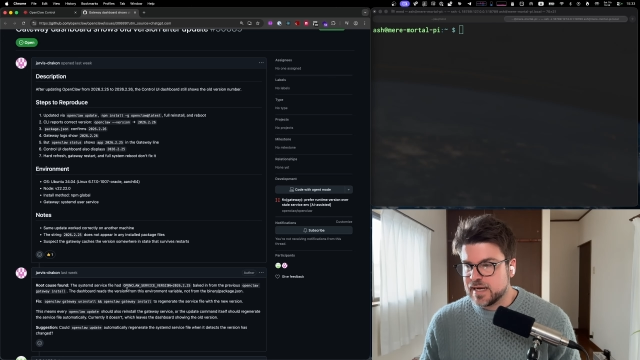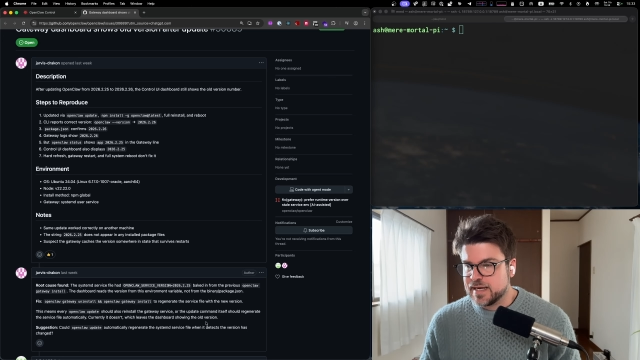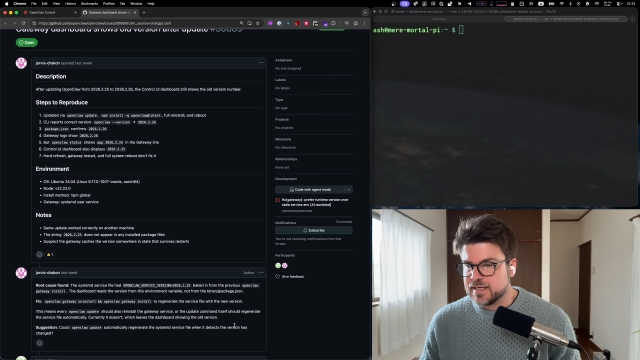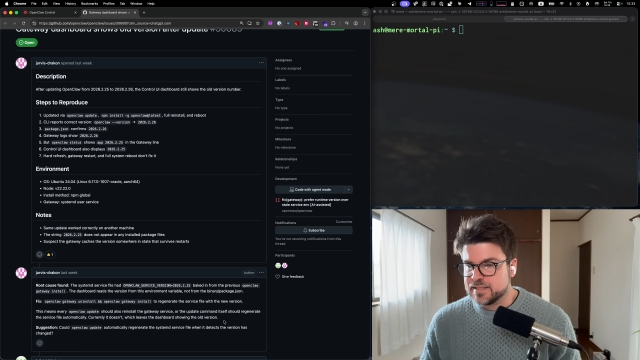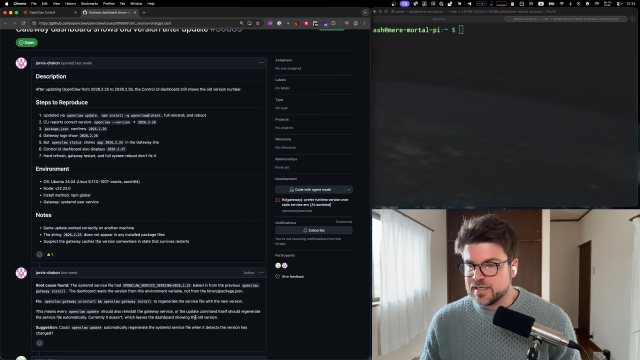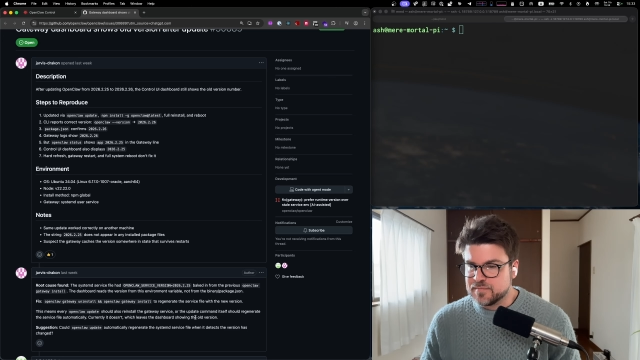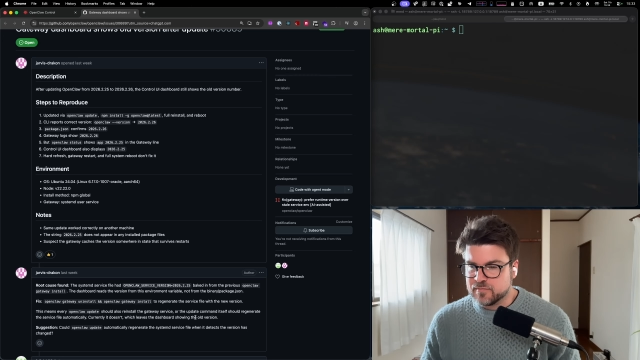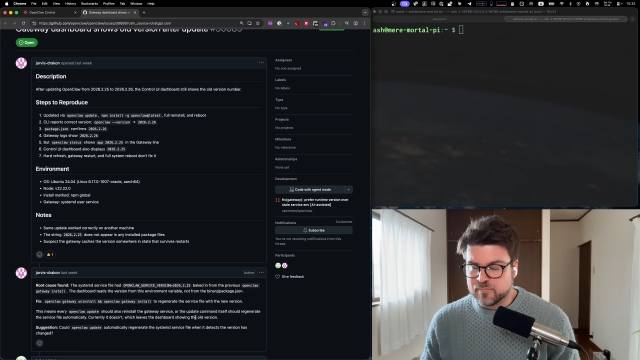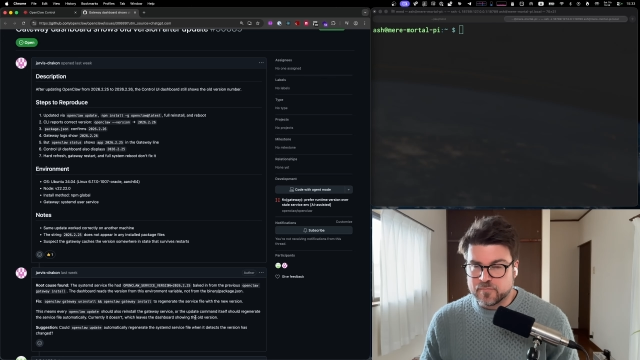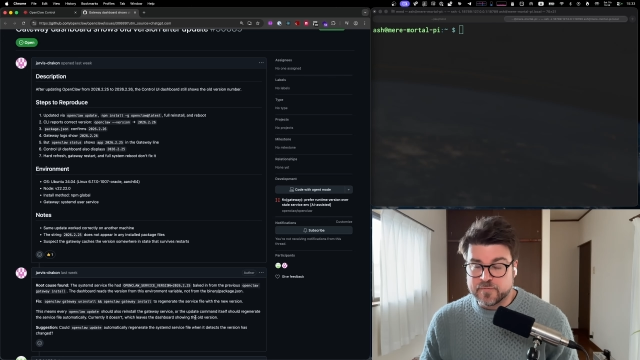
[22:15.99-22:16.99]
and
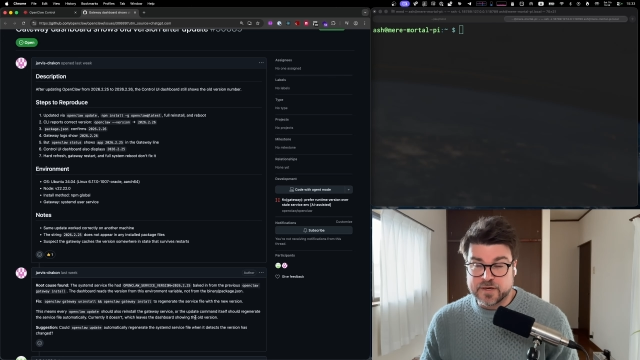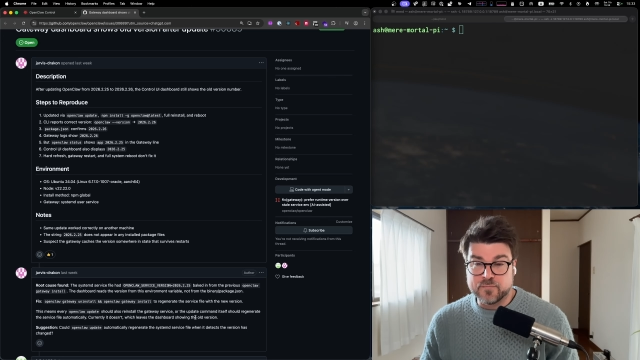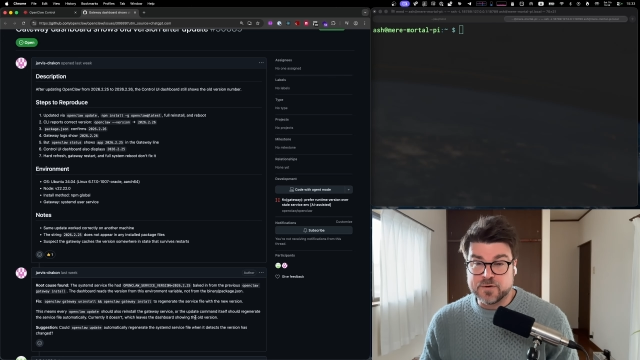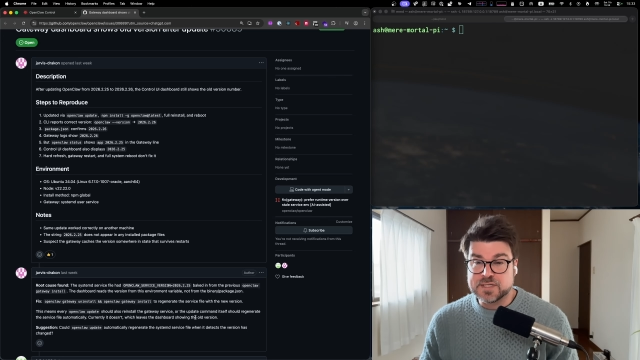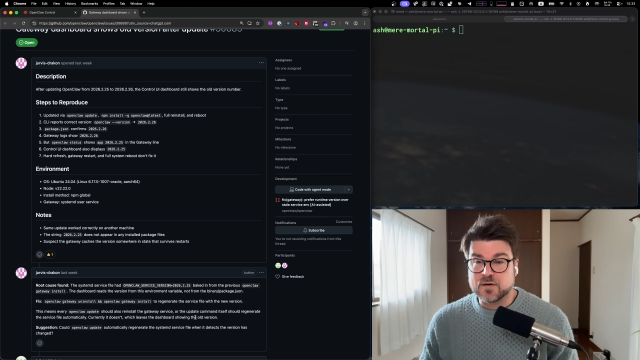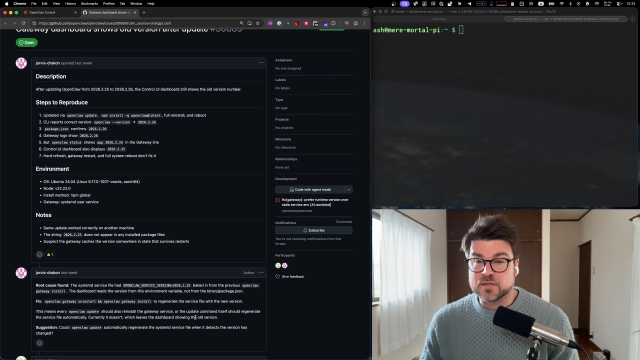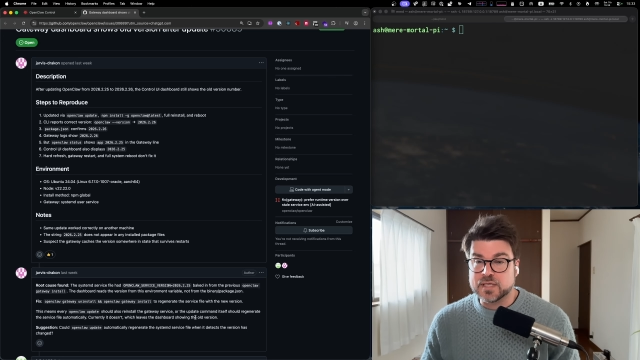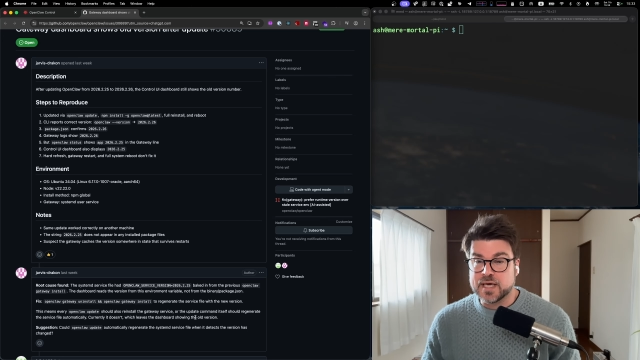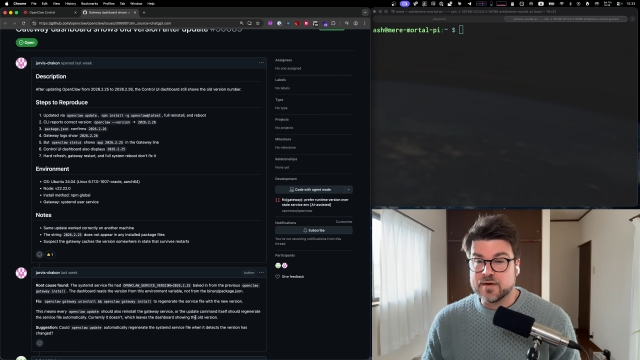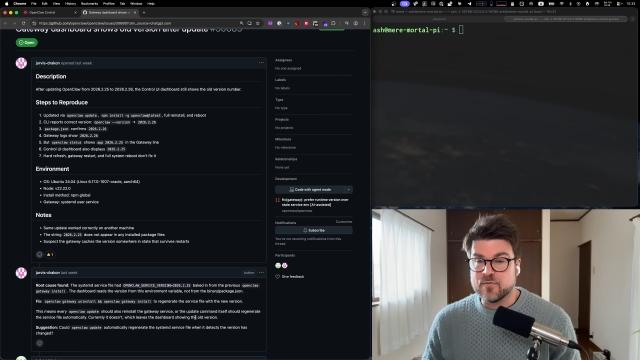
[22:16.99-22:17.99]
even when we restart the
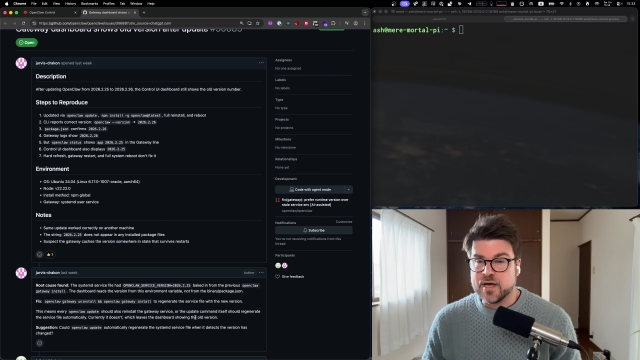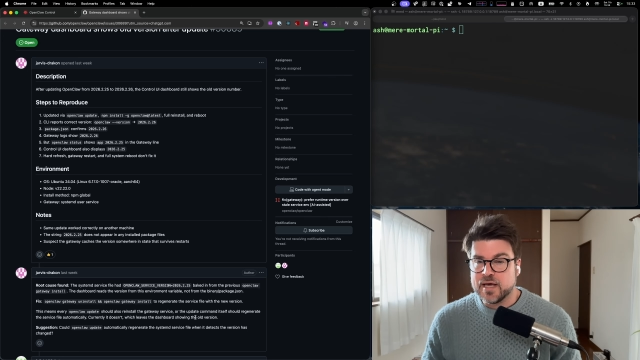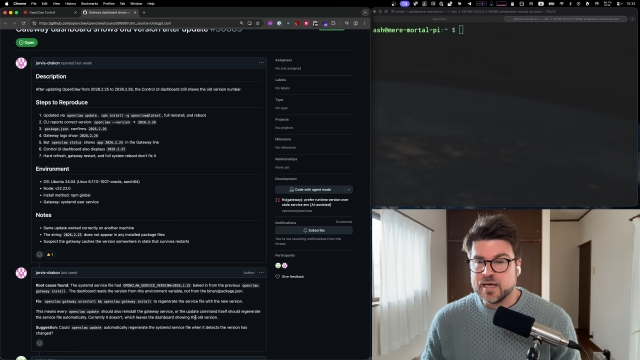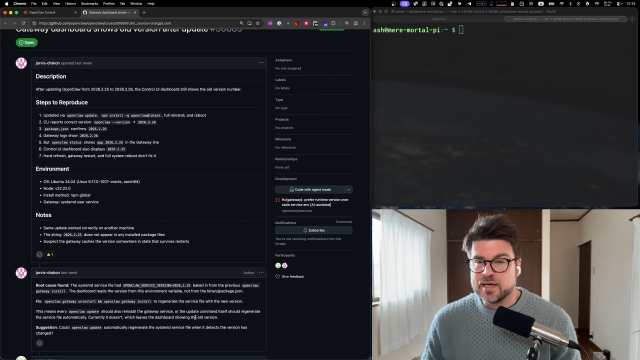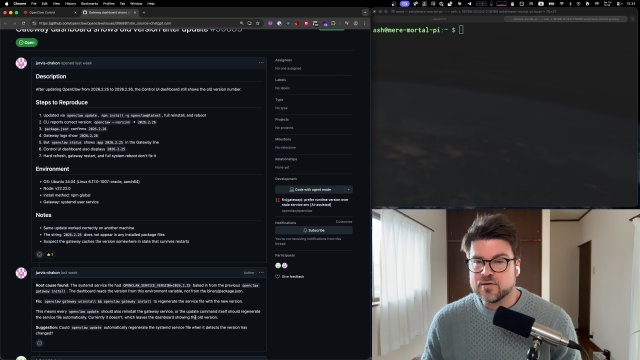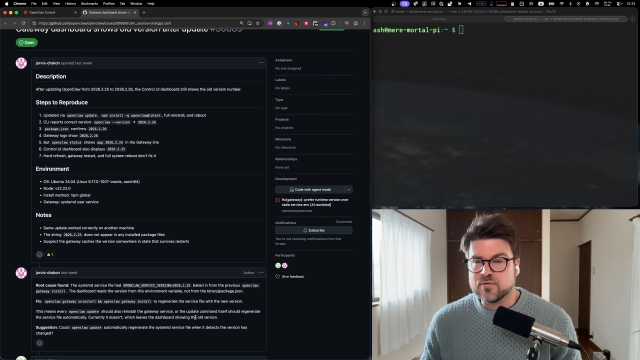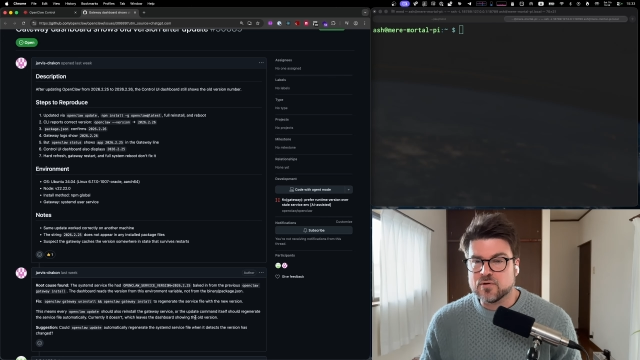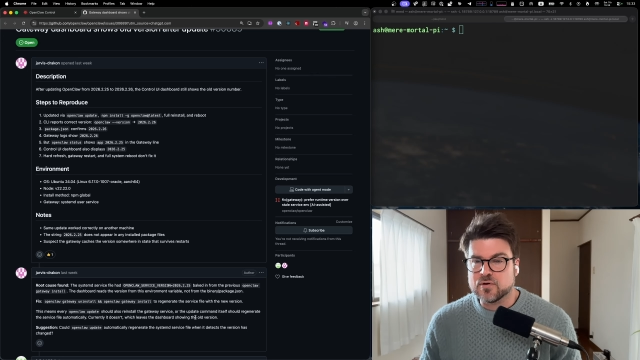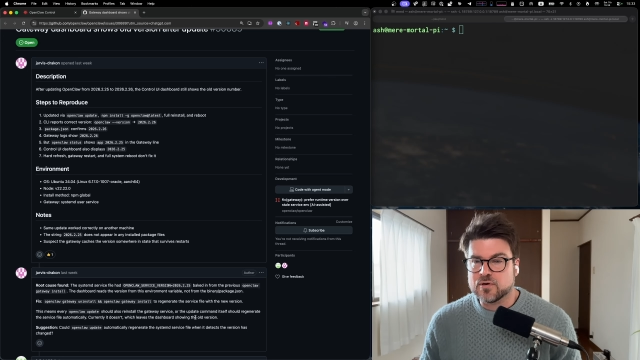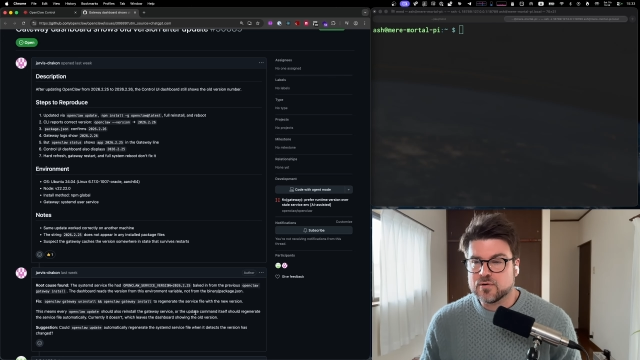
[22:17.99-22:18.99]
gateway
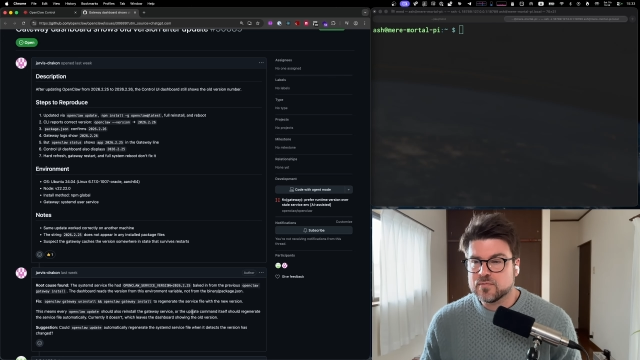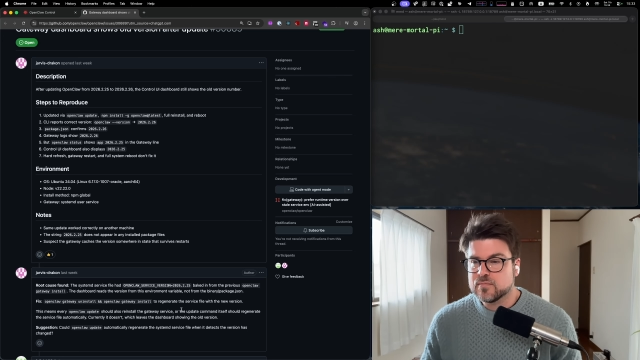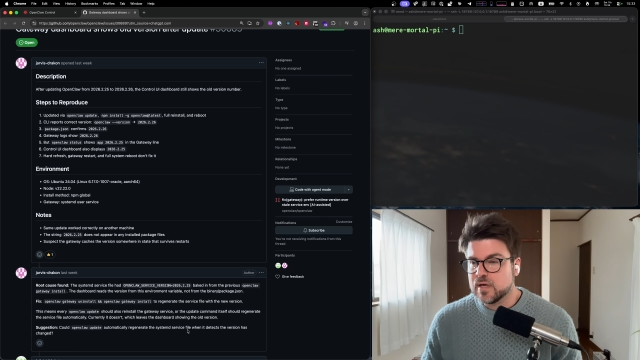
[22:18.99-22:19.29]
or